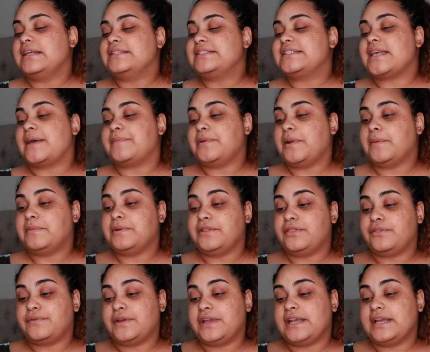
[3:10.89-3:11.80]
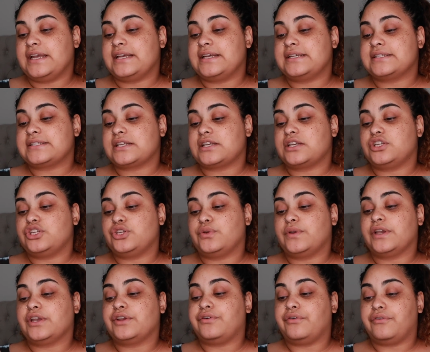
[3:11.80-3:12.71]
Tip number 3 is you
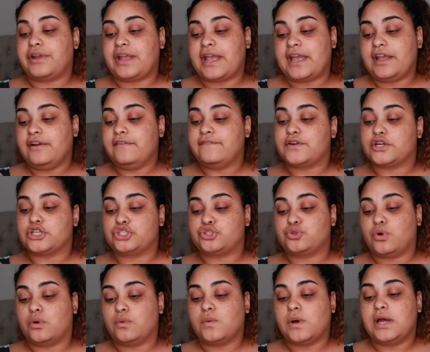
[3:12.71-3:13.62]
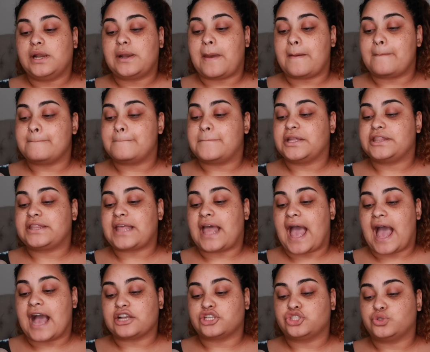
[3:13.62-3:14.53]
can create a virtual one, but the
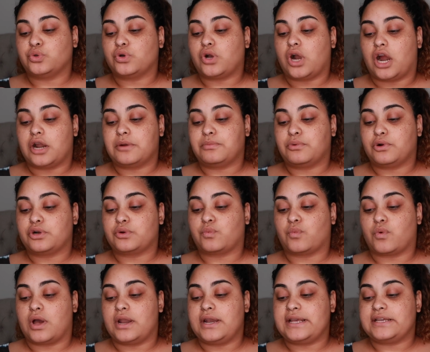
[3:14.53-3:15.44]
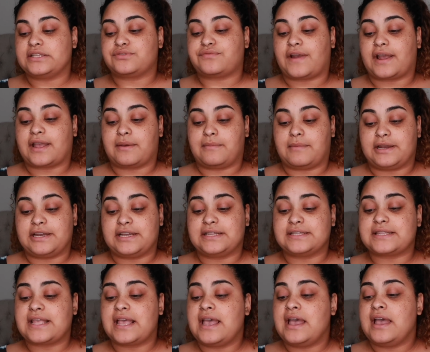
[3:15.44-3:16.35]
actual cardboard one is
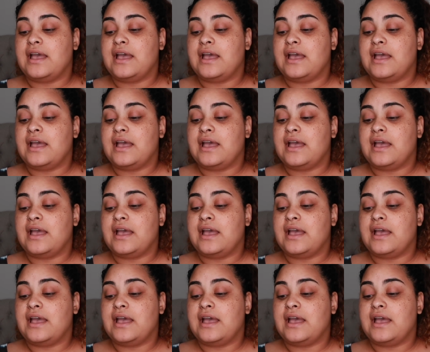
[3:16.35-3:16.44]
recommended